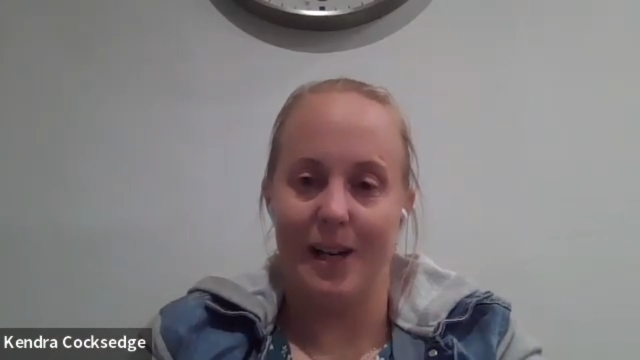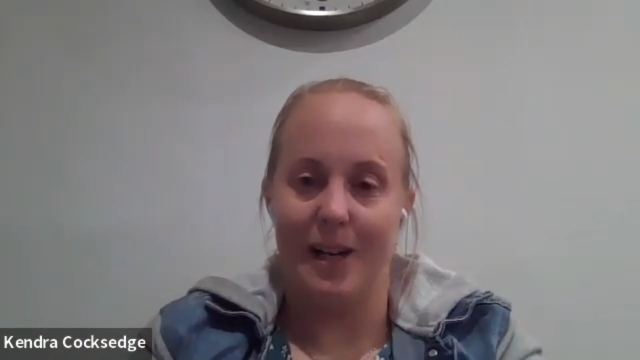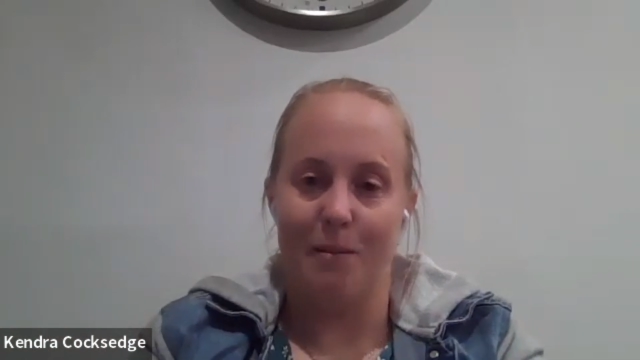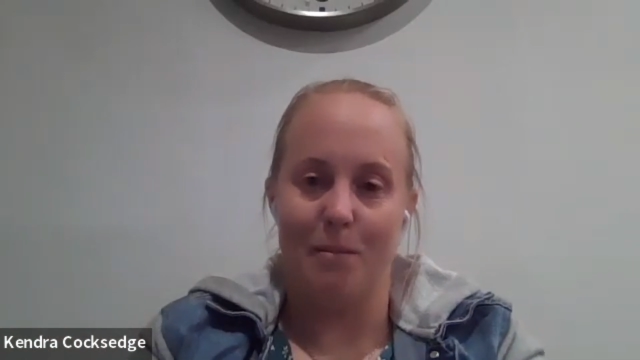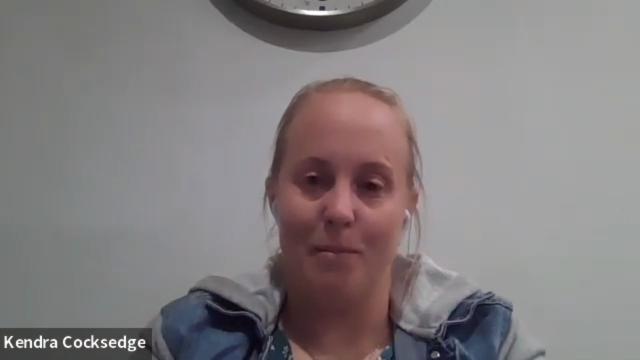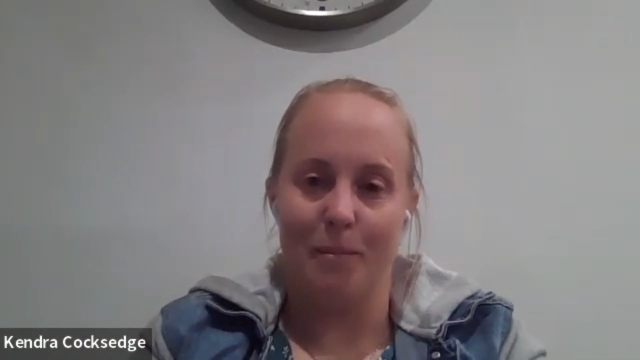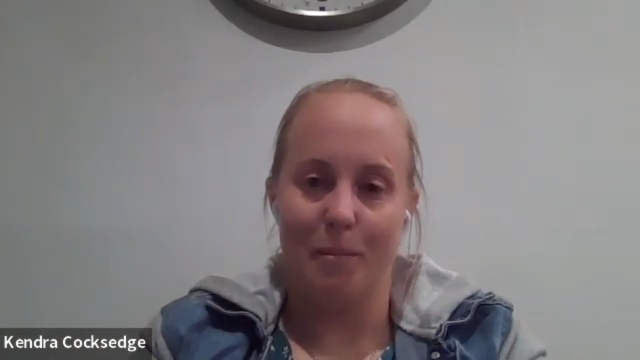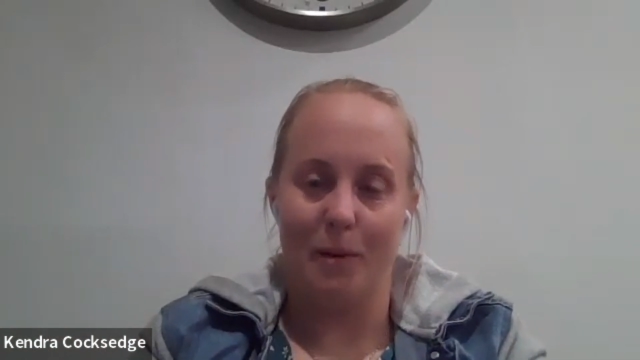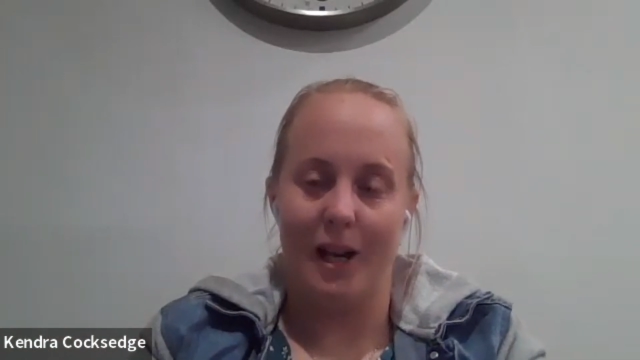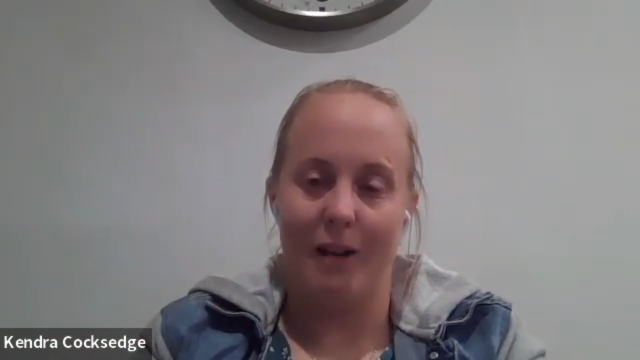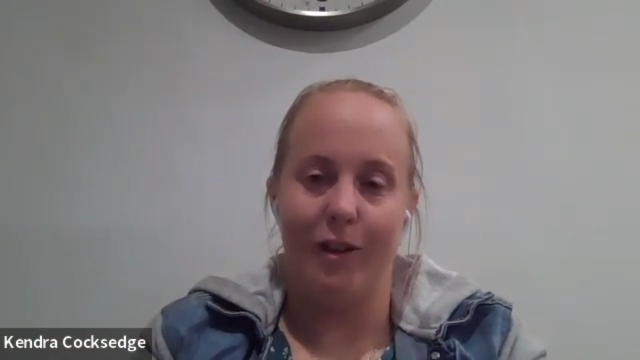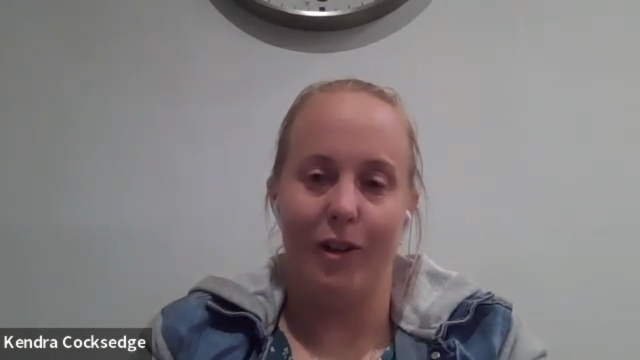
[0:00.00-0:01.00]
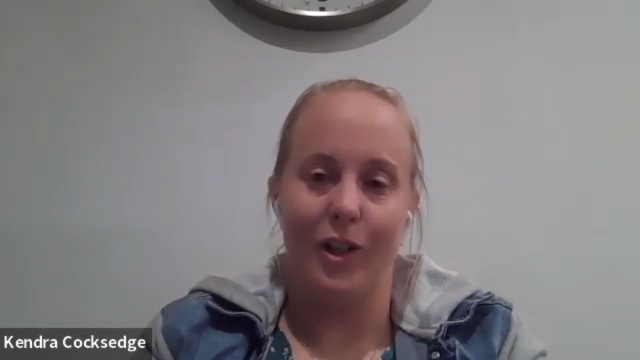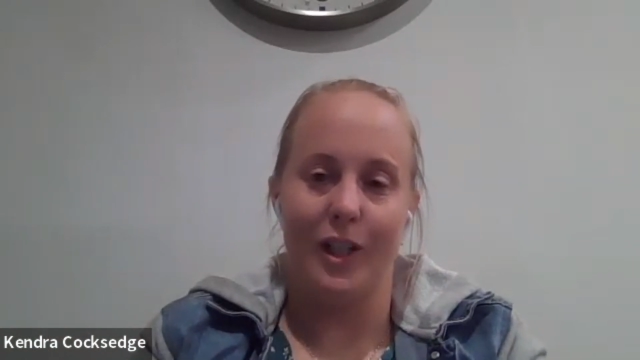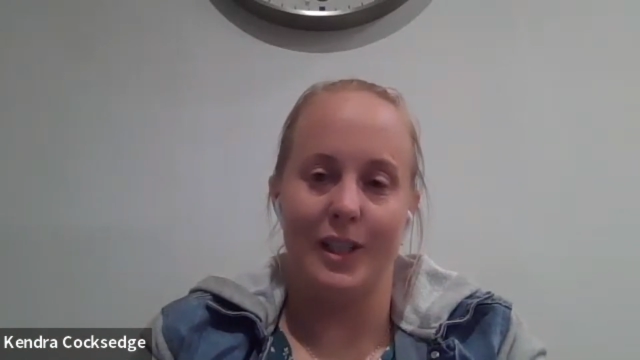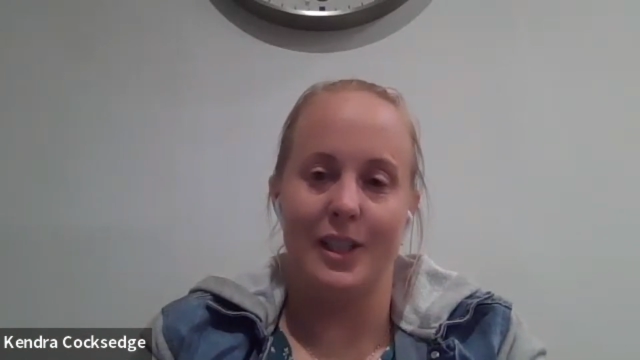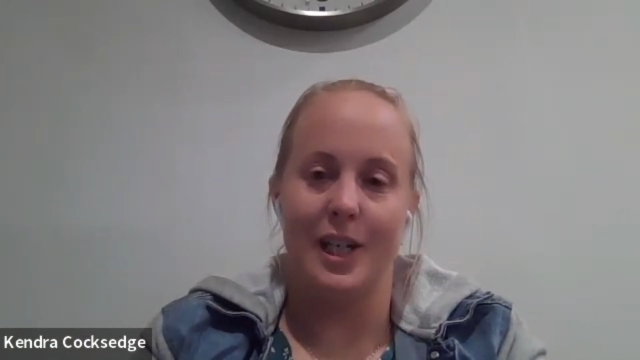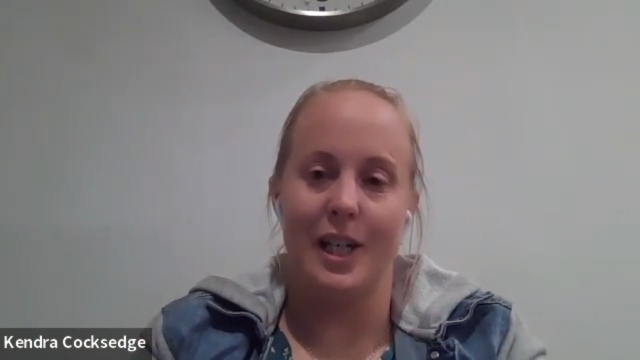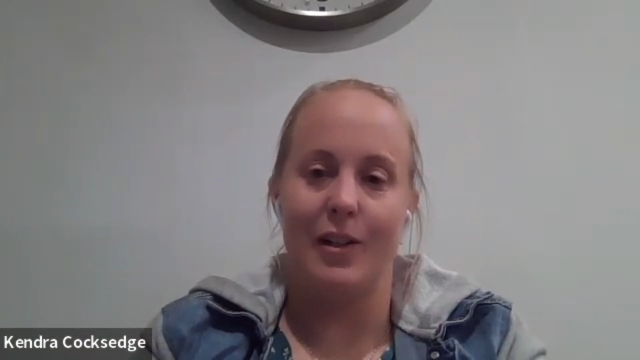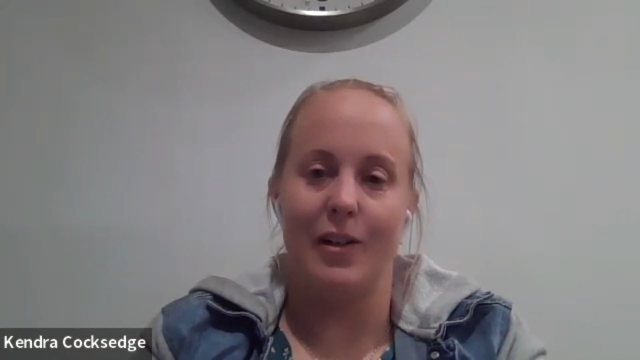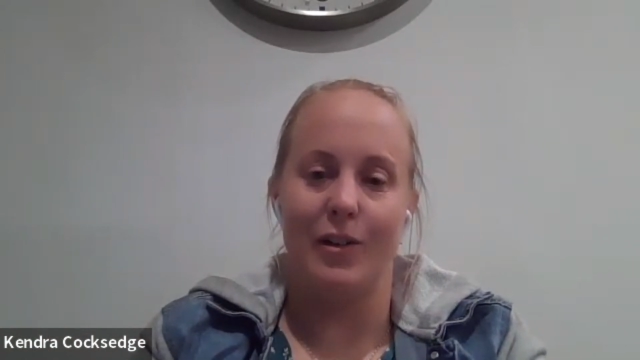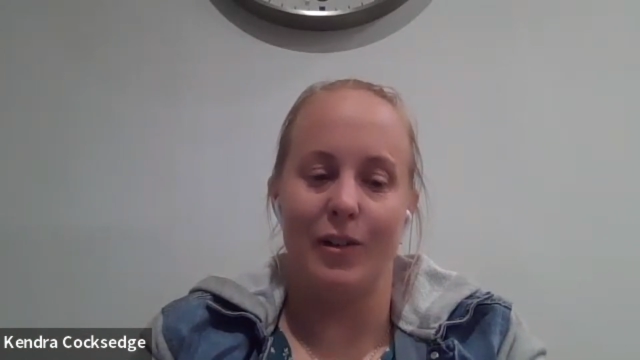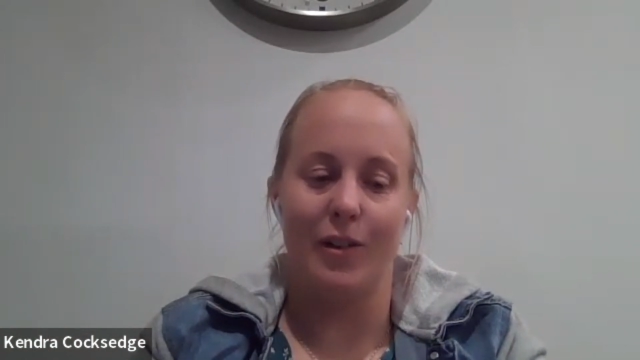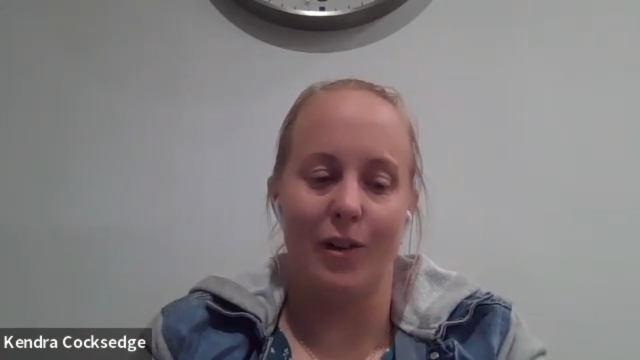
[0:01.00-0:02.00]
but have a look at the scene
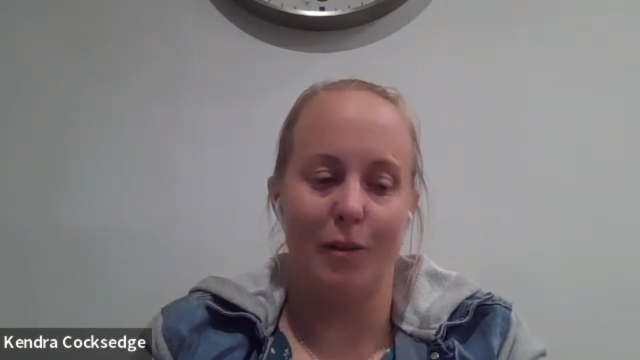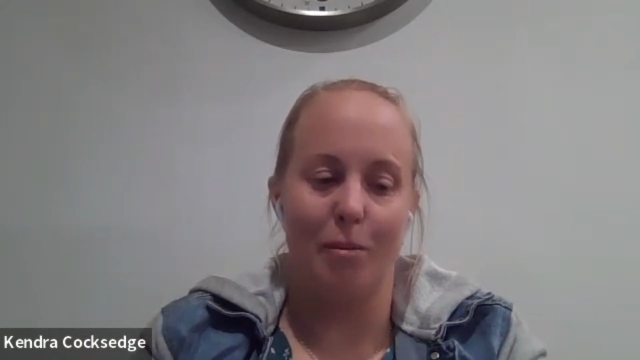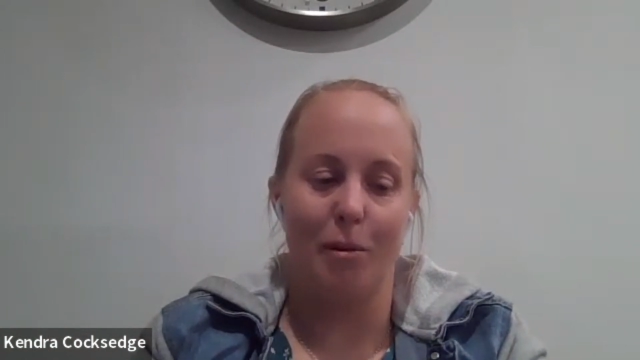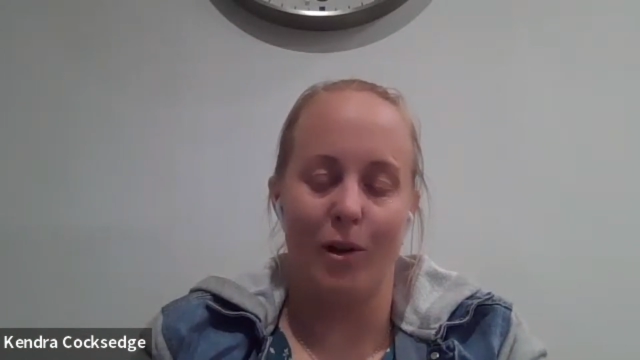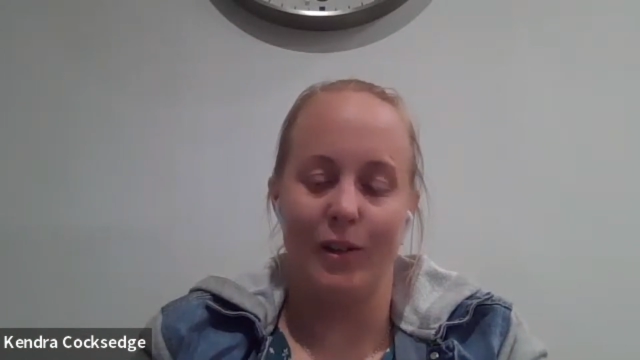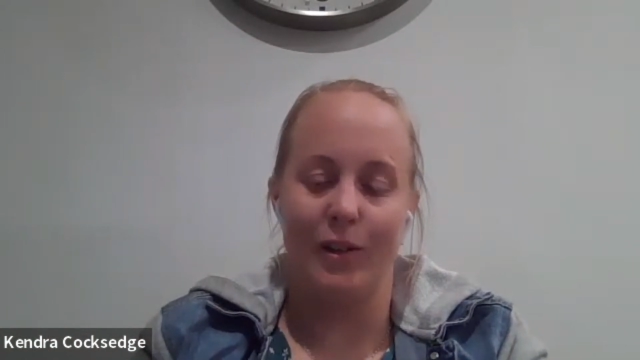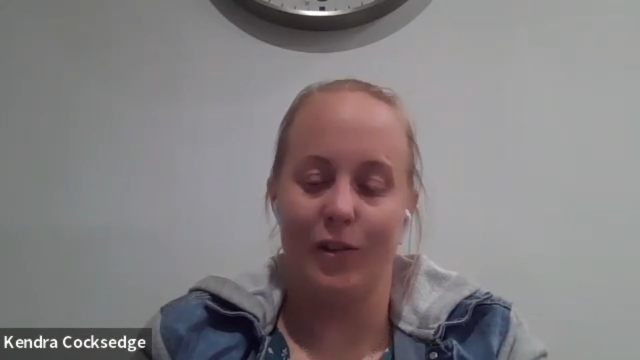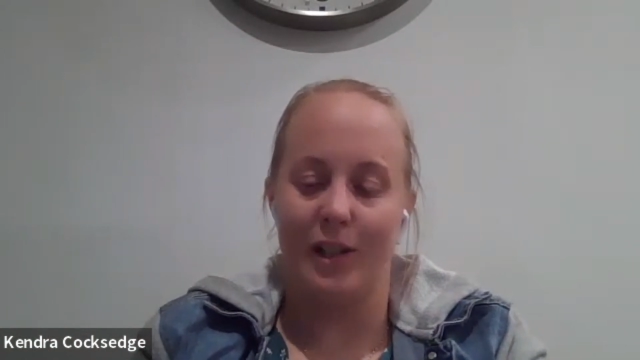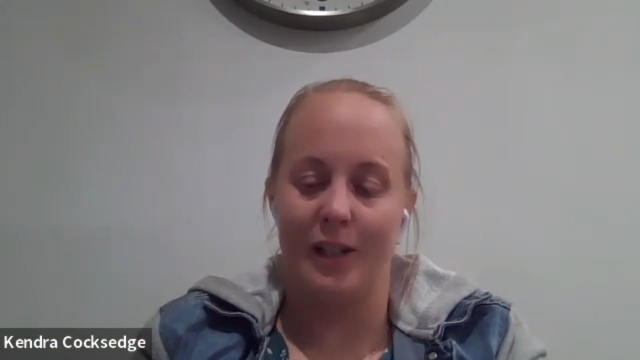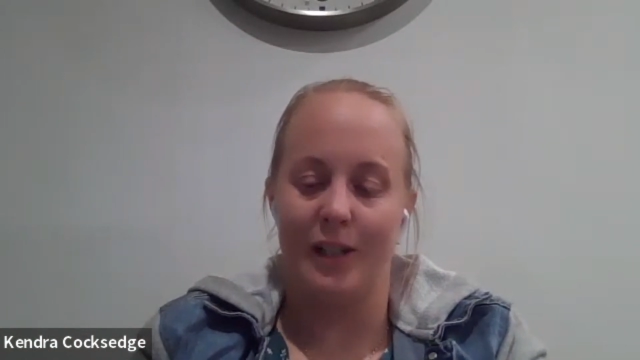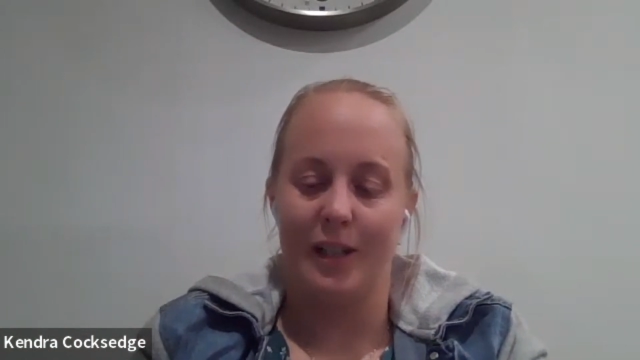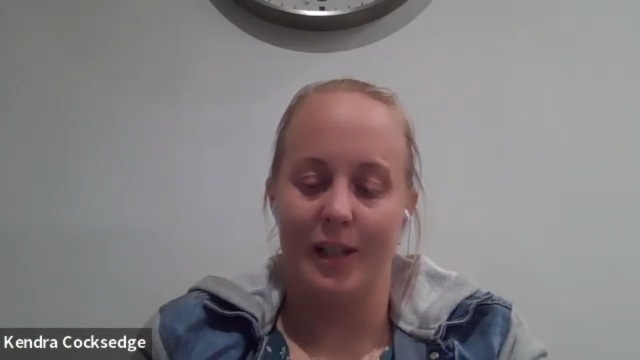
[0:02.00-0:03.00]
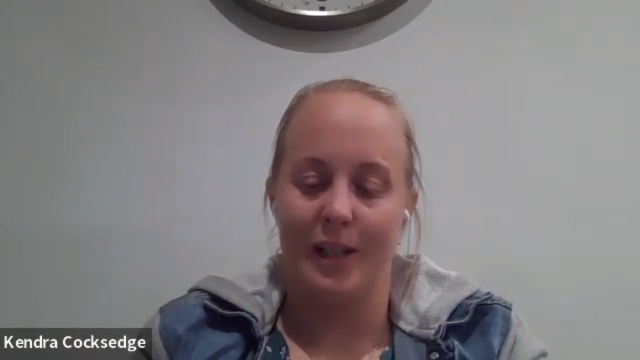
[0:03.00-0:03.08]
on The Blind Side